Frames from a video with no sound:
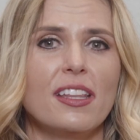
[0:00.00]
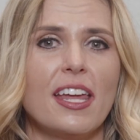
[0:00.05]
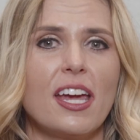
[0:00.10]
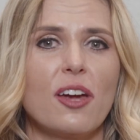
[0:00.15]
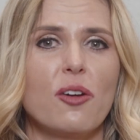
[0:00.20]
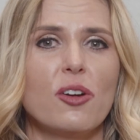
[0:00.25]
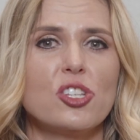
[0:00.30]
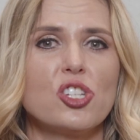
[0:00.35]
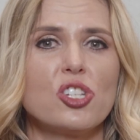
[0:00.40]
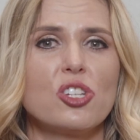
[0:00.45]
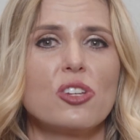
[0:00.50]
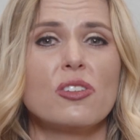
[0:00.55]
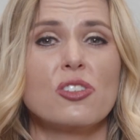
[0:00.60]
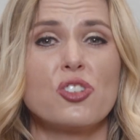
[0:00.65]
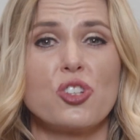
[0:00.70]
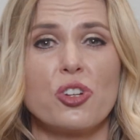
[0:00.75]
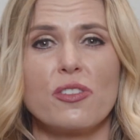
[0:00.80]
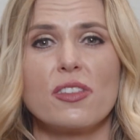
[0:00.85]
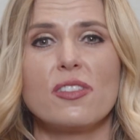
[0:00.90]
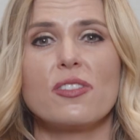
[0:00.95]
language to
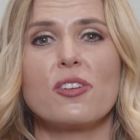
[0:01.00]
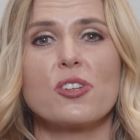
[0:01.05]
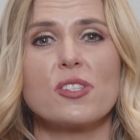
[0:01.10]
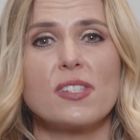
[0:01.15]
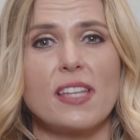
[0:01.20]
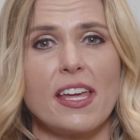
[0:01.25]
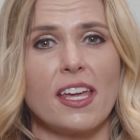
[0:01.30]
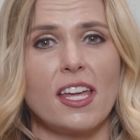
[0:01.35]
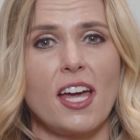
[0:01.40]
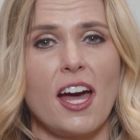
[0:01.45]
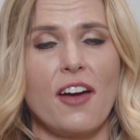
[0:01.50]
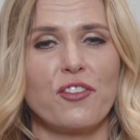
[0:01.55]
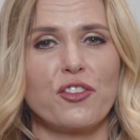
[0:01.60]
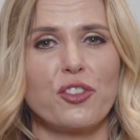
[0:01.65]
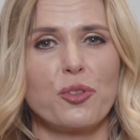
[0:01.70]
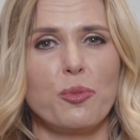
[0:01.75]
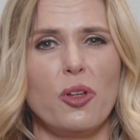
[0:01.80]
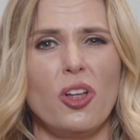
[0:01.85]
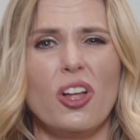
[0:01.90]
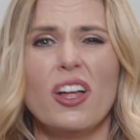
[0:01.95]
ensure that they're staying
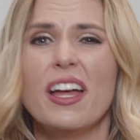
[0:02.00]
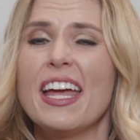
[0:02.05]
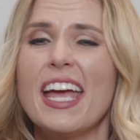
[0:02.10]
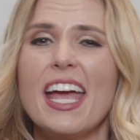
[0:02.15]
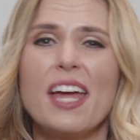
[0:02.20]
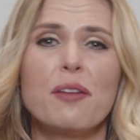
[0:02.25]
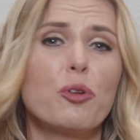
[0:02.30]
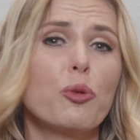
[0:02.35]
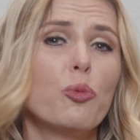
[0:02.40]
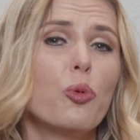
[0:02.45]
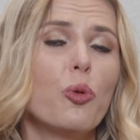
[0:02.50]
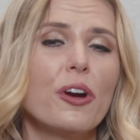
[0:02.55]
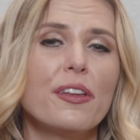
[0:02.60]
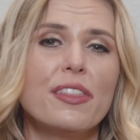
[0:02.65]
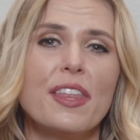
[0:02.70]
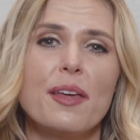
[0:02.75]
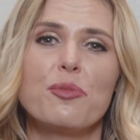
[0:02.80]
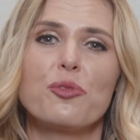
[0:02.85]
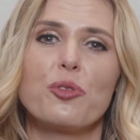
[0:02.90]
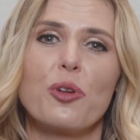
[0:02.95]
comfortable, and reward
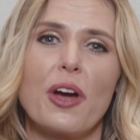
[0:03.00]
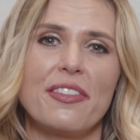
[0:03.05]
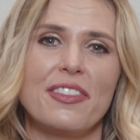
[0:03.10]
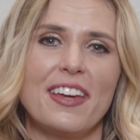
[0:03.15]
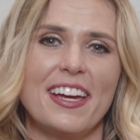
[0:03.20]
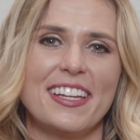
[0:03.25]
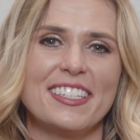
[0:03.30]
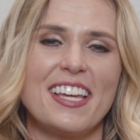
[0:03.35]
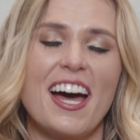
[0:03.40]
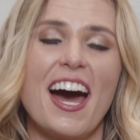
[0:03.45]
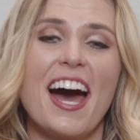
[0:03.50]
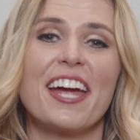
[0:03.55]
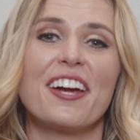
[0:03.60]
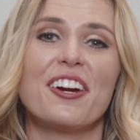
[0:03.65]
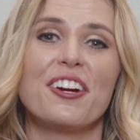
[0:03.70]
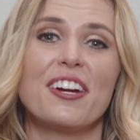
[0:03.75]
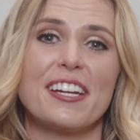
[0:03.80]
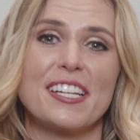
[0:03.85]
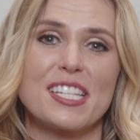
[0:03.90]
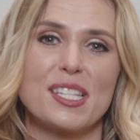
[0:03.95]
them throughout that
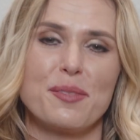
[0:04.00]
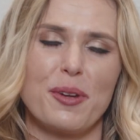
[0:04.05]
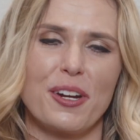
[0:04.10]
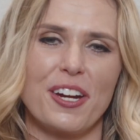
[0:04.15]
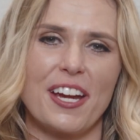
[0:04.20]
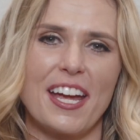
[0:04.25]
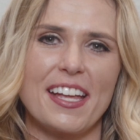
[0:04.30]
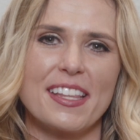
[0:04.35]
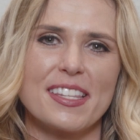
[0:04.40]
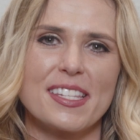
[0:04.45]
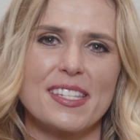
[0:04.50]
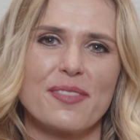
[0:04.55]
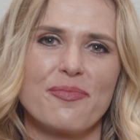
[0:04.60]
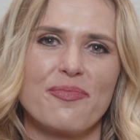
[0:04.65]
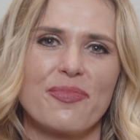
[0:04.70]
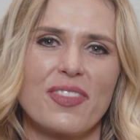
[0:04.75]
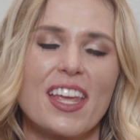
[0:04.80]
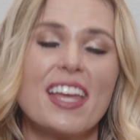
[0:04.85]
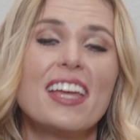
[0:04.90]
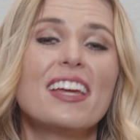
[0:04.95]
entire experience.
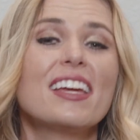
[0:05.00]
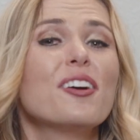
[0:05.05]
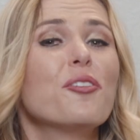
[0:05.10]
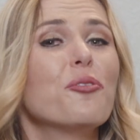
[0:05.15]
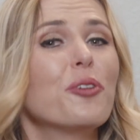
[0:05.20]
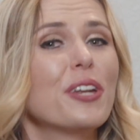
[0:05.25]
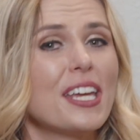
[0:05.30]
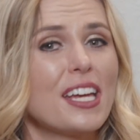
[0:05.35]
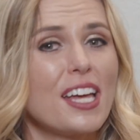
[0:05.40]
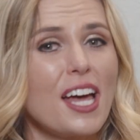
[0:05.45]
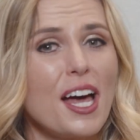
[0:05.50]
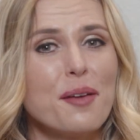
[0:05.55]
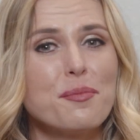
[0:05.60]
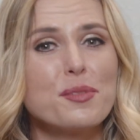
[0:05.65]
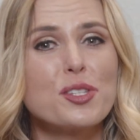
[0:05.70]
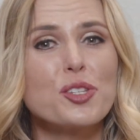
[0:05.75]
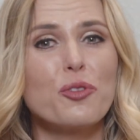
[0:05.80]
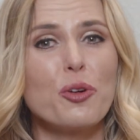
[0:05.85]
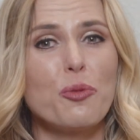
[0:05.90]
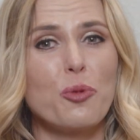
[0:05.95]
When it
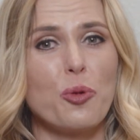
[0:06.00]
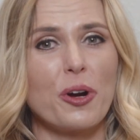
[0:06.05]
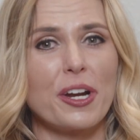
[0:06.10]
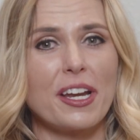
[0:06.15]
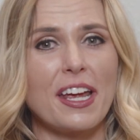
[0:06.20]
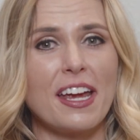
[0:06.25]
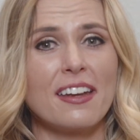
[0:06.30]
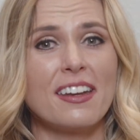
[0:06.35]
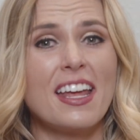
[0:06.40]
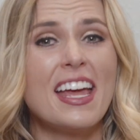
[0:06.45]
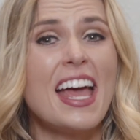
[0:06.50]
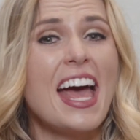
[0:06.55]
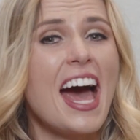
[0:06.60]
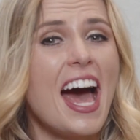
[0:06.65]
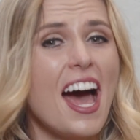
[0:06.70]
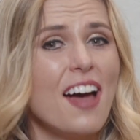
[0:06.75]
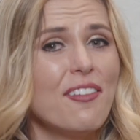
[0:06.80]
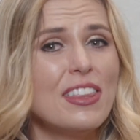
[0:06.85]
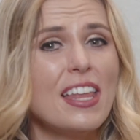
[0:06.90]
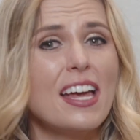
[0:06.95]
comes to rewarding,
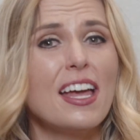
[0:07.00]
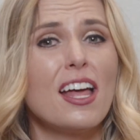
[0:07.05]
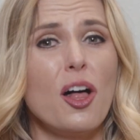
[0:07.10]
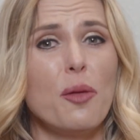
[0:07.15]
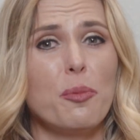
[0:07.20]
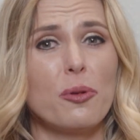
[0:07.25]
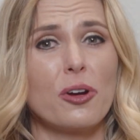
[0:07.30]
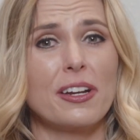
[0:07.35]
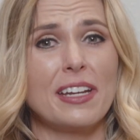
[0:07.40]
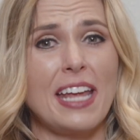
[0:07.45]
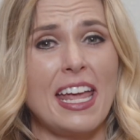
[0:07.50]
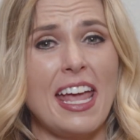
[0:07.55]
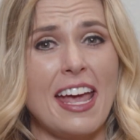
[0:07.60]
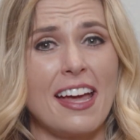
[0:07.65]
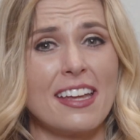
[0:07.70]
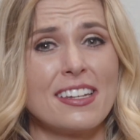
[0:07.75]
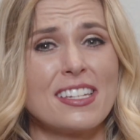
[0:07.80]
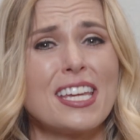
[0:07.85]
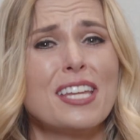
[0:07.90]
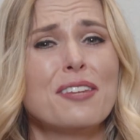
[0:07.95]
having that helper on
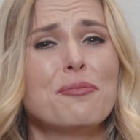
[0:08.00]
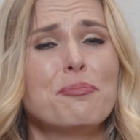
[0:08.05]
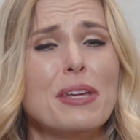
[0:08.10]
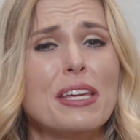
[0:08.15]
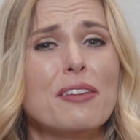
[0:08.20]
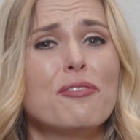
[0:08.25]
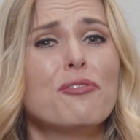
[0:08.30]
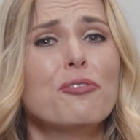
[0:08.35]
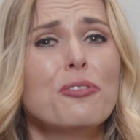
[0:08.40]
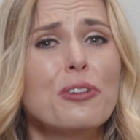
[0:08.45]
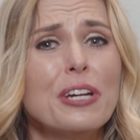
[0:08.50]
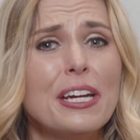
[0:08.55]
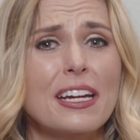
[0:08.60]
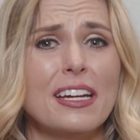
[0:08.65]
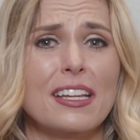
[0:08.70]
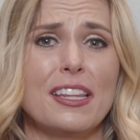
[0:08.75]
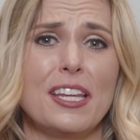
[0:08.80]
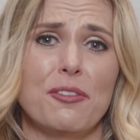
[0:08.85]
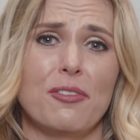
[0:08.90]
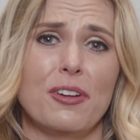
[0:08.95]
hand can be
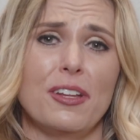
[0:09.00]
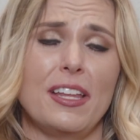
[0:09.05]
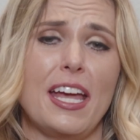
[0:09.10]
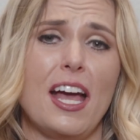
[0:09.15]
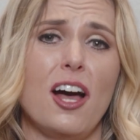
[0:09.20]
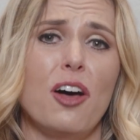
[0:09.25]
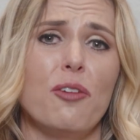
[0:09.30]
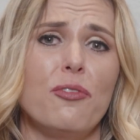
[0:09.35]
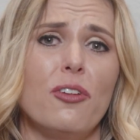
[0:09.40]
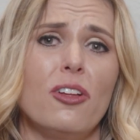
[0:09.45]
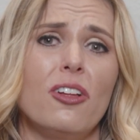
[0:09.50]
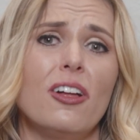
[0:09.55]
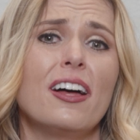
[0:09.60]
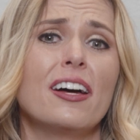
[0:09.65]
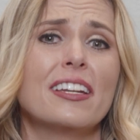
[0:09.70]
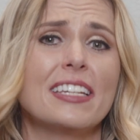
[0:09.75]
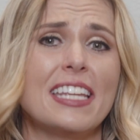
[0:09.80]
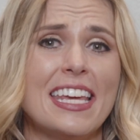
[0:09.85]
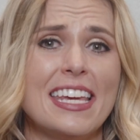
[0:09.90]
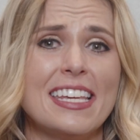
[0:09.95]
really helpful
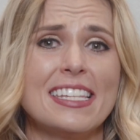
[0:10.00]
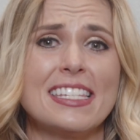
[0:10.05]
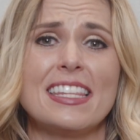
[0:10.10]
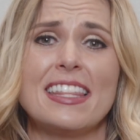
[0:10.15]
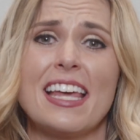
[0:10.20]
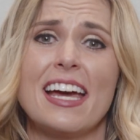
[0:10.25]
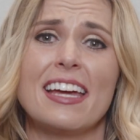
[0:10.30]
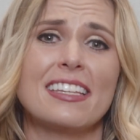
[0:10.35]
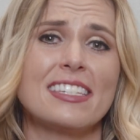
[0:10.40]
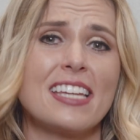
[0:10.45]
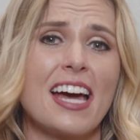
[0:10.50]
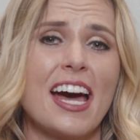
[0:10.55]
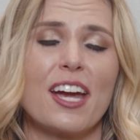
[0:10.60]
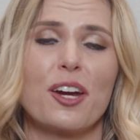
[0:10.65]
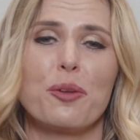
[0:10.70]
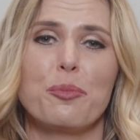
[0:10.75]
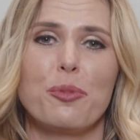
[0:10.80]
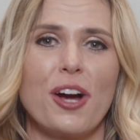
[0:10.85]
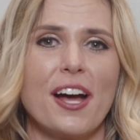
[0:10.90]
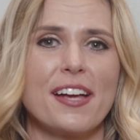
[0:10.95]
on easing that
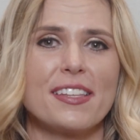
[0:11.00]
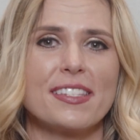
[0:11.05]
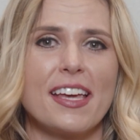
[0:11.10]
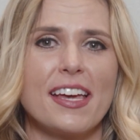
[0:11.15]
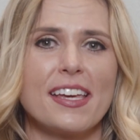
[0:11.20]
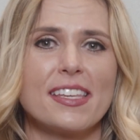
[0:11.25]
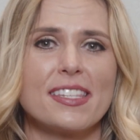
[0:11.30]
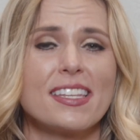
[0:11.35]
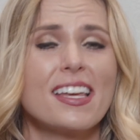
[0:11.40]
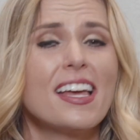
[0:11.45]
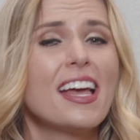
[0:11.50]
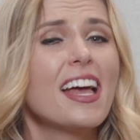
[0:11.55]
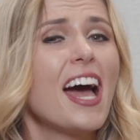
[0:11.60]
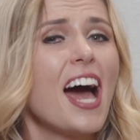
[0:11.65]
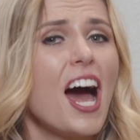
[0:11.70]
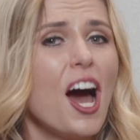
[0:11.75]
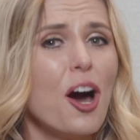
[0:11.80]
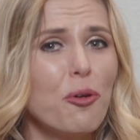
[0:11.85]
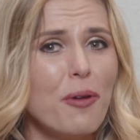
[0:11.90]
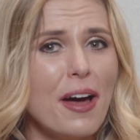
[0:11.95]
entire process.
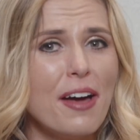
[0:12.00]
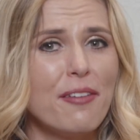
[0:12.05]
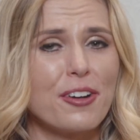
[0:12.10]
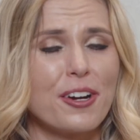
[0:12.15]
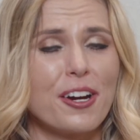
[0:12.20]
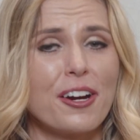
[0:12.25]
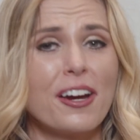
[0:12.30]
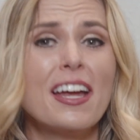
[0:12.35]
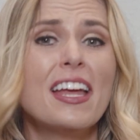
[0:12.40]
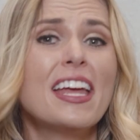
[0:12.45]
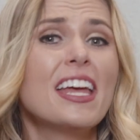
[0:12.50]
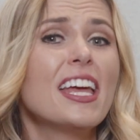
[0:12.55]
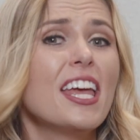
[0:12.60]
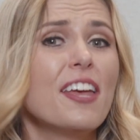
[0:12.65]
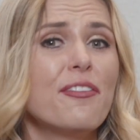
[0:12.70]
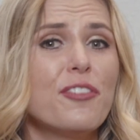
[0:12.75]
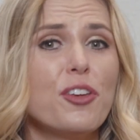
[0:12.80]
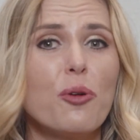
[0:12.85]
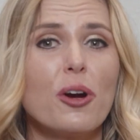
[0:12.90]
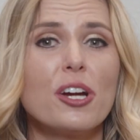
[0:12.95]
However,
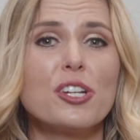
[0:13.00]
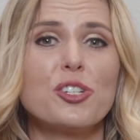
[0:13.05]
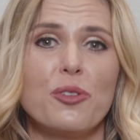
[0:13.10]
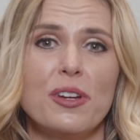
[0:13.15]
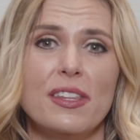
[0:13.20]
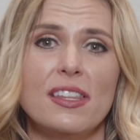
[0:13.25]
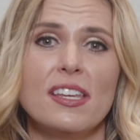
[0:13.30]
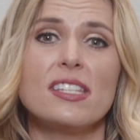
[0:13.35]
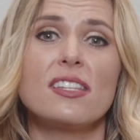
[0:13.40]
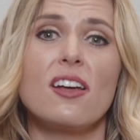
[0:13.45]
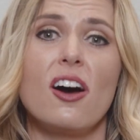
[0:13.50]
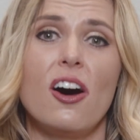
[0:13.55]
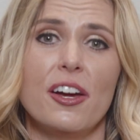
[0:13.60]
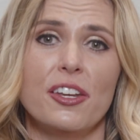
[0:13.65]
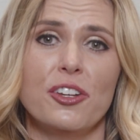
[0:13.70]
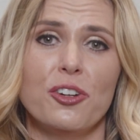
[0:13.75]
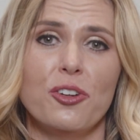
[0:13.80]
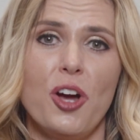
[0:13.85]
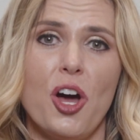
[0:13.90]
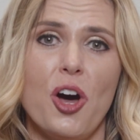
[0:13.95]
if you are doing this on
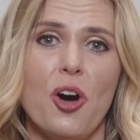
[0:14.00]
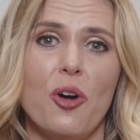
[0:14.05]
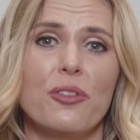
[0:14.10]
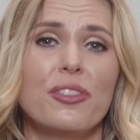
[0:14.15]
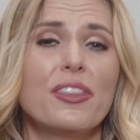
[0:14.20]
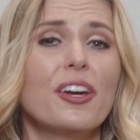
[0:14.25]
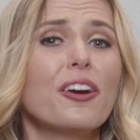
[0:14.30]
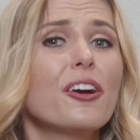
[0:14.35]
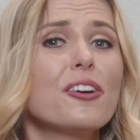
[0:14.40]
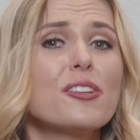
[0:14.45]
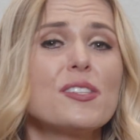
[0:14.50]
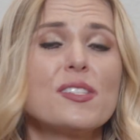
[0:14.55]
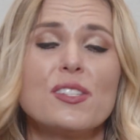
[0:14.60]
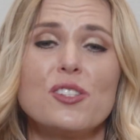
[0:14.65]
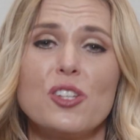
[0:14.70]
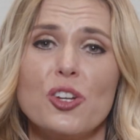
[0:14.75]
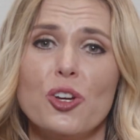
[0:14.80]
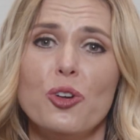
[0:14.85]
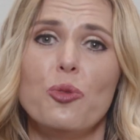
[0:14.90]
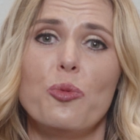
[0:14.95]
your own, there are
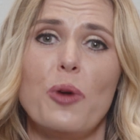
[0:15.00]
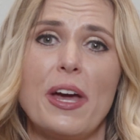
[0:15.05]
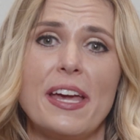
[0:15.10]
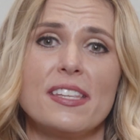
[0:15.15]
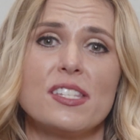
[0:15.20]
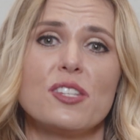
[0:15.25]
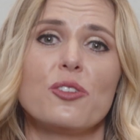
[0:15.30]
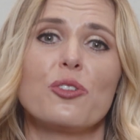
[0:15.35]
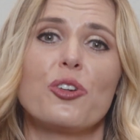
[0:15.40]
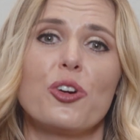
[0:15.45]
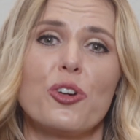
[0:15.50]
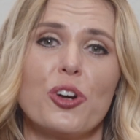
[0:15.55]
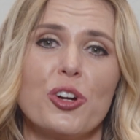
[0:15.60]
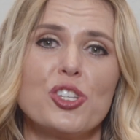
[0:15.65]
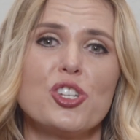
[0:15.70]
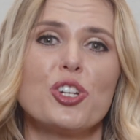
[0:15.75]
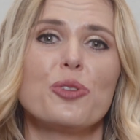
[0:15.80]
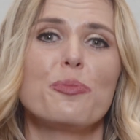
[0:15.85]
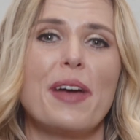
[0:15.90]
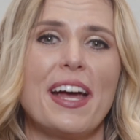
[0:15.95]
still ways to
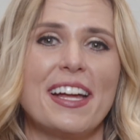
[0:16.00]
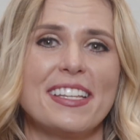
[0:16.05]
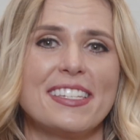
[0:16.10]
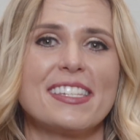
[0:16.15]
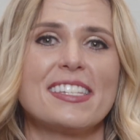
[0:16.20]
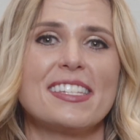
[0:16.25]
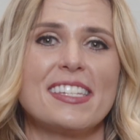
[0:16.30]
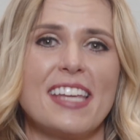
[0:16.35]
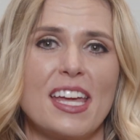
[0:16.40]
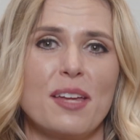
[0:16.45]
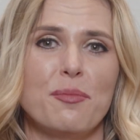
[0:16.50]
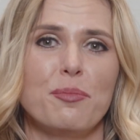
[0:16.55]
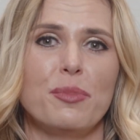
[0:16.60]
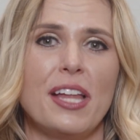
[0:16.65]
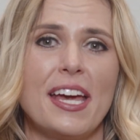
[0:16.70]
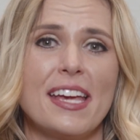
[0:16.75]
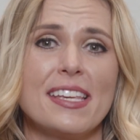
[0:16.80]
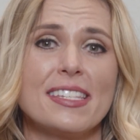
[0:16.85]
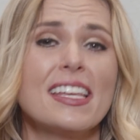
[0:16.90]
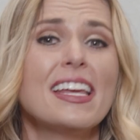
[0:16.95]
encourage your pet to stay in
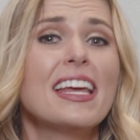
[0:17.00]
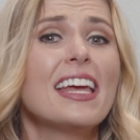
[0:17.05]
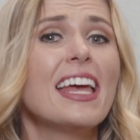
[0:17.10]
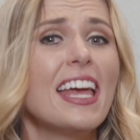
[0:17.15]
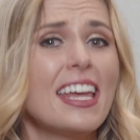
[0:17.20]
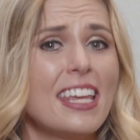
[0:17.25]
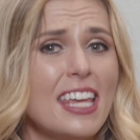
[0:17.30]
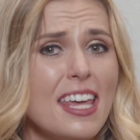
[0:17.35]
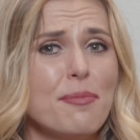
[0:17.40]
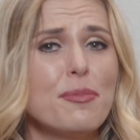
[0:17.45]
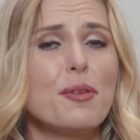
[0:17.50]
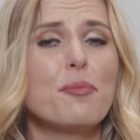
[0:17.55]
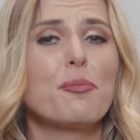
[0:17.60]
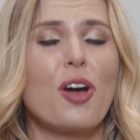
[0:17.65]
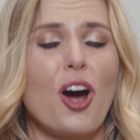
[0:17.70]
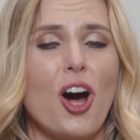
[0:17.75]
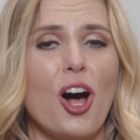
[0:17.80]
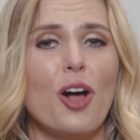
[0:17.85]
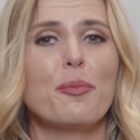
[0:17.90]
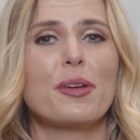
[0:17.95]
place and keep them
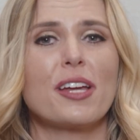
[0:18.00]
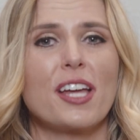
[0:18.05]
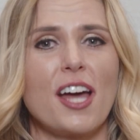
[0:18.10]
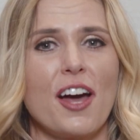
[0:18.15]
calm and